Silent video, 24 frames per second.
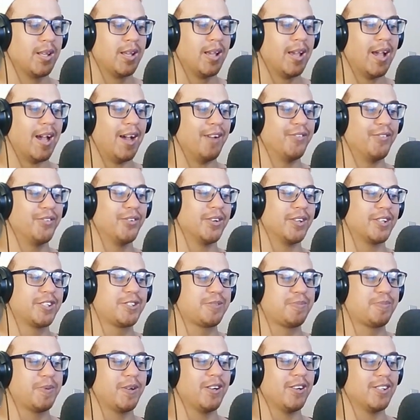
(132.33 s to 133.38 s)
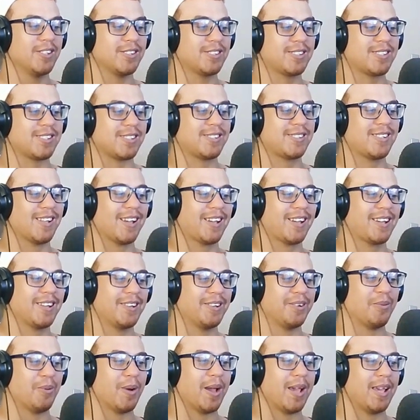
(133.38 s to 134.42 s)
Have you experienced a second
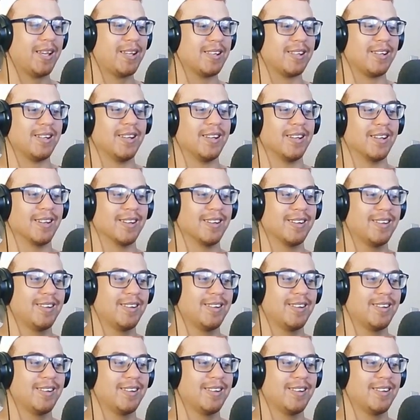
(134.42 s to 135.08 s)
awakening?